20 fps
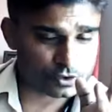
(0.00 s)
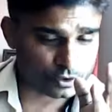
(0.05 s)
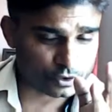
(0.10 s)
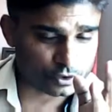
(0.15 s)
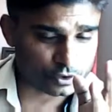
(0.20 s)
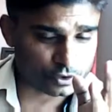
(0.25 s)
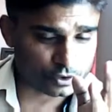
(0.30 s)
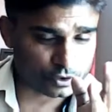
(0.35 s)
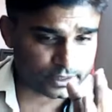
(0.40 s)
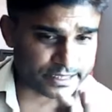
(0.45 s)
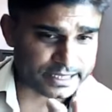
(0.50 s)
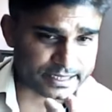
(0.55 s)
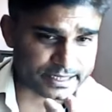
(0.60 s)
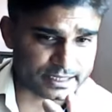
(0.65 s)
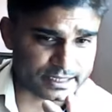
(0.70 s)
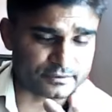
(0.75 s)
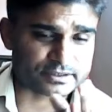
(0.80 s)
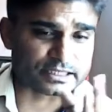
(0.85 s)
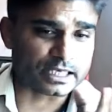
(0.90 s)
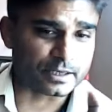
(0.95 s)
So
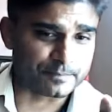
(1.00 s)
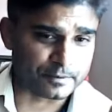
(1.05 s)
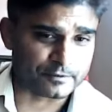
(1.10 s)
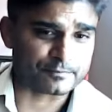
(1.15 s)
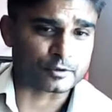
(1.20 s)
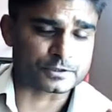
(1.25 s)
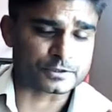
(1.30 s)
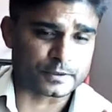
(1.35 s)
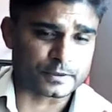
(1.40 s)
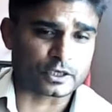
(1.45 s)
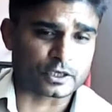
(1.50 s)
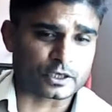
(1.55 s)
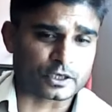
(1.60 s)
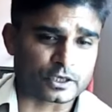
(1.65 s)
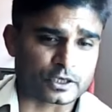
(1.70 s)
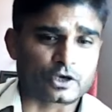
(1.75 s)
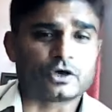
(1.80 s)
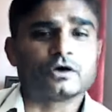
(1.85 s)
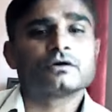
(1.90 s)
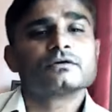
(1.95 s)
Ariel, with the help of
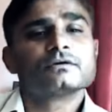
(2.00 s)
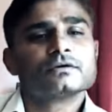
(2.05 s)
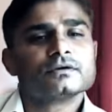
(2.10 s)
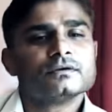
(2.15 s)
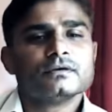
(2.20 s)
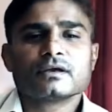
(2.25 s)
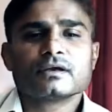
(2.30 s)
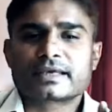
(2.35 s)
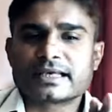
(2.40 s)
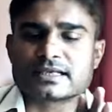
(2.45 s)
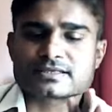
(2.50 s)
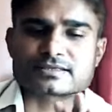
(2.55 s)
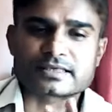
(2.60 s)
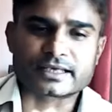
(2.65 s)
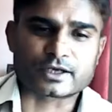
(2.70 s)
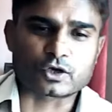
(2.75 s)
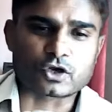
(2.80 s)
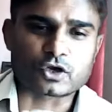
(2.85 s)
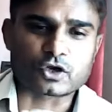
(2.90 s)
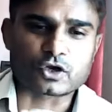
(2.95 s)
Prospero,
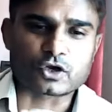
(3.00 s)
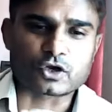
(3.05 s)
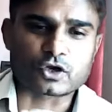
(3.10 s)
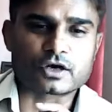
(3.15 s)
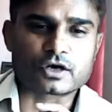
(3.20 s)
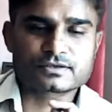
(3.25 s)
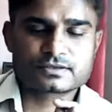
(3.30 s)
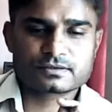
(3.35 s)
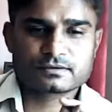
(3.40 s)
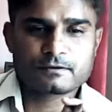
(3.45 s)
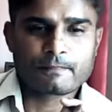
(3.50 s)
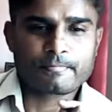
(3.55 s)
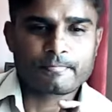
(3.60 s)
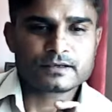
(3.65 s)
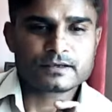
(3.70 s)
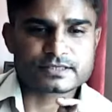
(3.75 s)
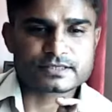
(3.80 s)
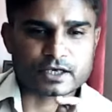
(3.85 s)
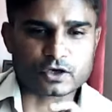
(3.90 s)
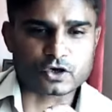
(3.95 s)
kills Sycorax.
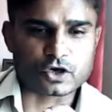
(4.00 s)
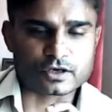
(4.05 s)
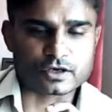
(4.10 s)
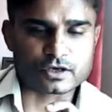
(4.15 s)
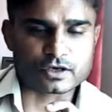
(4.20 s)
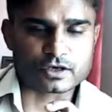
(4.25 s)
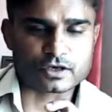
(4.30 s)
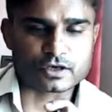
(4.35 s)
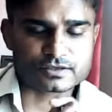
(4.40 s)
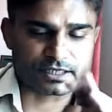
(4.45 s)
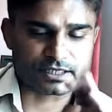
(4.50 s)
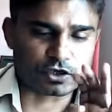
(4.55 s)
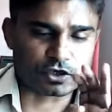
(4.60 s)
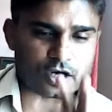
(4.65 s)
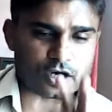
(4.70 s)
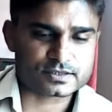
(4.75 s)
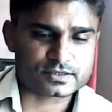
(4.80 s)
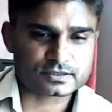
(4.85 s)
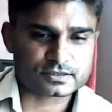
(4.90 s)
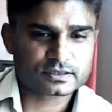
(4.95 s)
Sycorax,
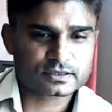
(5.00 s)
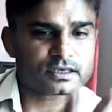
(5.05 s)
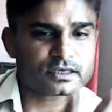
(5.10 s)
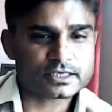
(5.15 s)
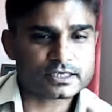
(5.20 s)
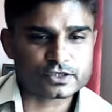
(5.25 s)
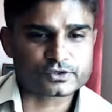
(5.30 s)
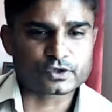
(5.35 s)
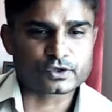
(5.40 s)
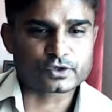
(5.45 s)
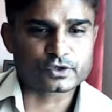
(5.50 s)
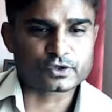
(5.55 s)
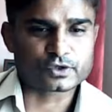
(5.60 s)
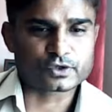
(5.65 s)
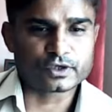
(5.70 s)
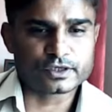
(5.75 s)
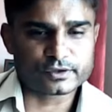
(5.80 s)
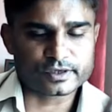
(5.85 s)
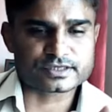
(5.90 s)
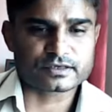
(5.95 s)
as I told
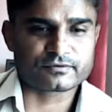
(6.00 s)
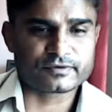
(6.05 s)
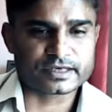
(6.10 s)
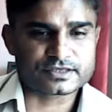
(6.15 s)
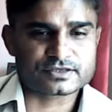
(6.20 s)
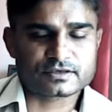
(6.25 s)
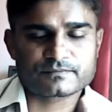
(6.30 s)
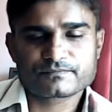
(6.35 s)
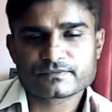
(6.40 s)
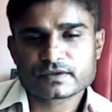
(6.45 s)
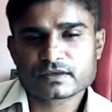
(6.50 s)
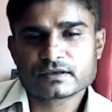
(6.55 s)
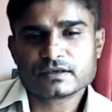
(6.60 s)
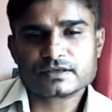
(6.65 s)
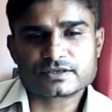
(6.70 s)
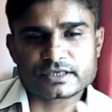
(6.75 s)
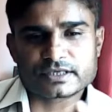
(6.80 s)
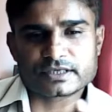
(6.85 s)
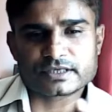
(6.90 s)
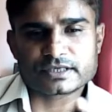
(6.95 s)
you, is a witch.
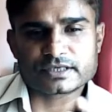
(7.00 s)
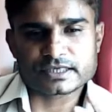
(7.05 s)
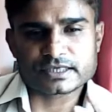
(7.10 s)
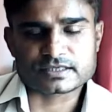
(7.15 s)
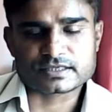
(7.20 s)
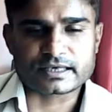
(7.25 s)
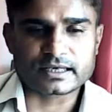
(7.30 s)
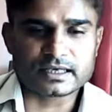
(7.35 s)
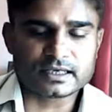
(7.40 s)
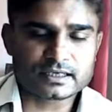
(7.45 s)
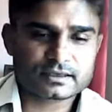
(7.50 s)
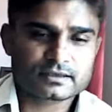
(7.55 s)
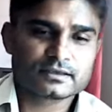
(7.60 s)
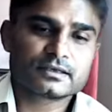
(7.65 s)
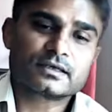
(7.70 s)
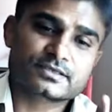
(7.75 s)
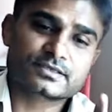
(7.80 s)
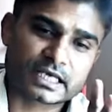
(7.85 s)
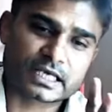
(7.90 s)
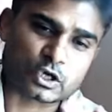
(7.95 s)
She is killed.
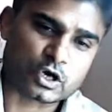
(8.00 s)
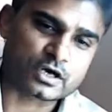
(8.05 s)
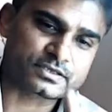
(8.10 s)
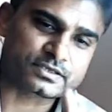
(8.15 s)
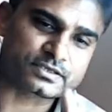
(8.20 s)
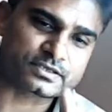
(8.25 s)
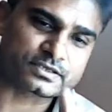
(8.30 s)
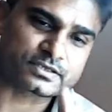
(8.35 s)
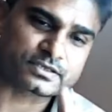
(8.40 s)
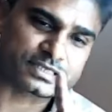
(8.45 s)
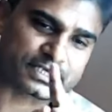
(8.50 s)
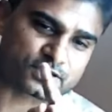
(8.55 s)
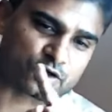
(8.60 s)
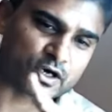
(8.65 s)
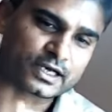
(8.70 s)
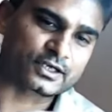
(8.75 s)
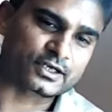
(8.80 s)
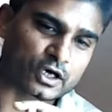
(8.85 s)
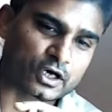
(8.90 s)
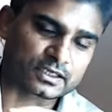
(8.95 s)
Sycorax has
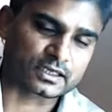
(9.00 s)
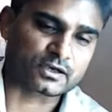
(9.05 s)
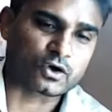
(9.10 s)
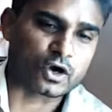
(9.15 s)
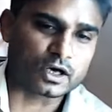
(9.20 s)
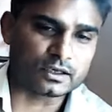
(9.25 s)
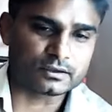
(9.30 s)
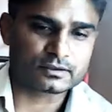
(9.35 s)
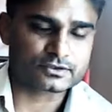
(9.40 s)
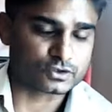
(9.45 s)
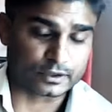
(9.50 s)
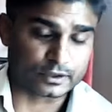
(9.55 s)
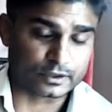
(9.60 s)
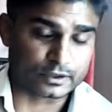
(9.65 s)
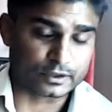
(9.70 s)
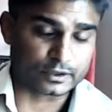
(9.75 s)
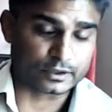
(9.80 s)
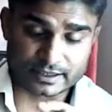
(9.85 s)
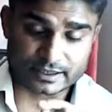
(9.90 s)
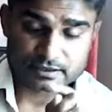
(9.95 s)
got a
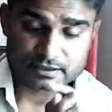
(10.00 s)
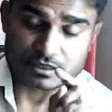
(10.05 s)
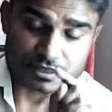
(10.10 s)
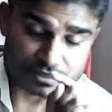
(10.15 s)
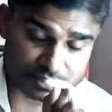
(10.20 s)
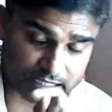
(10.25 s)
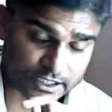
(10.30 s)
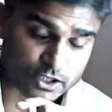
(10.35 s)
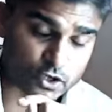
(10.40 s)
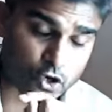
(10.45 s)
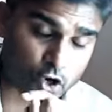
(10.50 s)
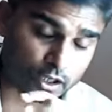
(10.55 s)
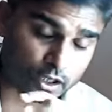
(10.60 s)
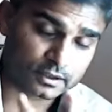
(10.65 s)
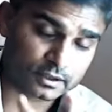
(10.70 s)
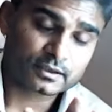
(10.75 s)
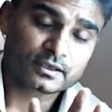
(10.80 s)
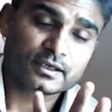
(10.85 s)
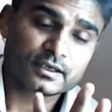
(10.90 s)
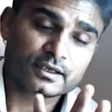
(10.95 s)
son
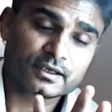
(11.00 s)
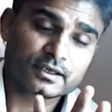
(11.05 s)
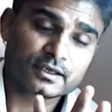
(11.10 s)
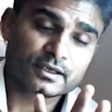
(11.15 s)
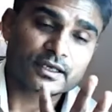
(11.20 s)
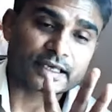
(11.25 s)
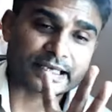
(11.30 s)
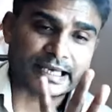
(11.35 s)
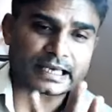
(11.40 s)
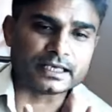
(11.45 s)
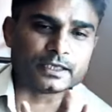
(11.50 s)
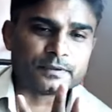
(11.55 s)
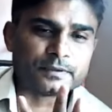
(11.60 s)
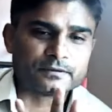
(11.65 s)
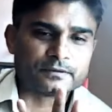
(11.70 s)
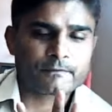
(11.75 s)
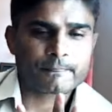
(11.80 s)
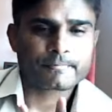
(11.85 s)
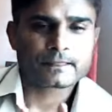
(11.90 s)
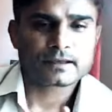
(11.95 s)
called
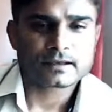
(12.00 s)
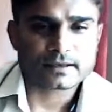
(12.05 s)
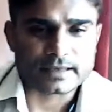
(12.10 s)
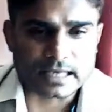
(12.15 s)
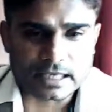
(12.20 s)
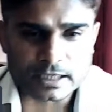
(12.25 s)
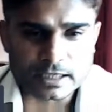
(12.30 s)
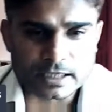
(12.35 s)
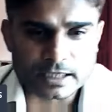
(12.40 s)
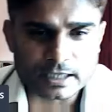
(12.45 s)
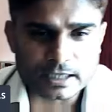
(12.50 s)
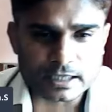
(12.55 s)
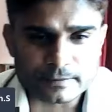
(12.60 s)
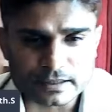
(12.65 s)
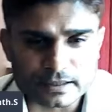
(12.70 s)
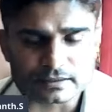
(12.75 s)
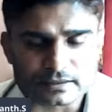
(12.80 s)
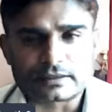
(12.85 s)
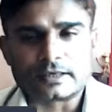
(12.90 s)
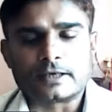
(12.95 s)
Caliban.
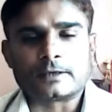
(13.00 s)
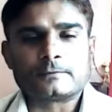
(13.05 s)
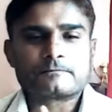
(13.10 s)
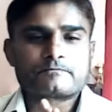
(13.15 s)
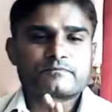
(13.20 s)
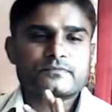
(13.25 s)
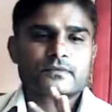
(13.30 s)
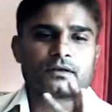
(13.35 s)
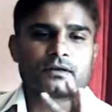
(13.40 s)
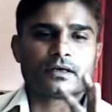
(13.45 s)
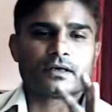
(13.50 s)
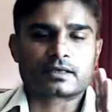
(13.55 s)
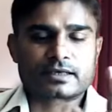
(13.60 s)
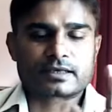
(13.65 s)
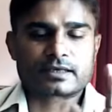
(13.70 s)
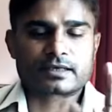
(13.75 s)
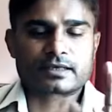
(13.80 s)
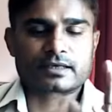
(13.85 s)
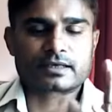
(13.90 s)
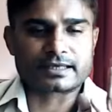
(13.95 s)
Caliban,
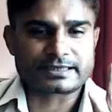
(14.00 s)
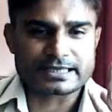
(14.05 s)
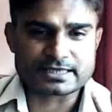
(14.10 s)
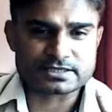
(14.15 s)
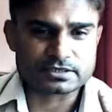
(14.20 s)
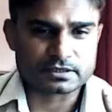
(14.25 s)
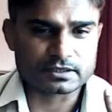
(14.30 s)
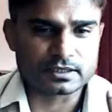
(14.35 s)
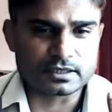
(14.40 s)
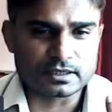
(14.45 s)
critics